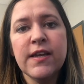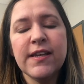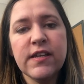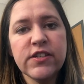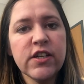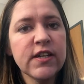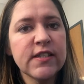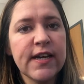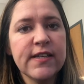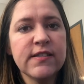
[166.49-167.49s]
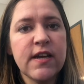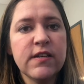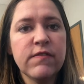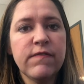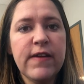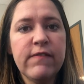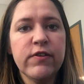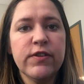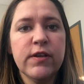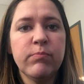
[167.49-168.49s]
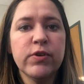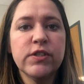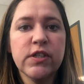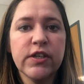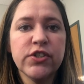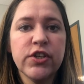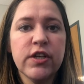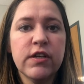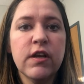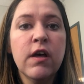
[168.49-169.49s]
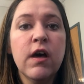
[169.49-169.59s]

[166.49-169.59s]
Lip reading: ketogenic diets tend to favor the production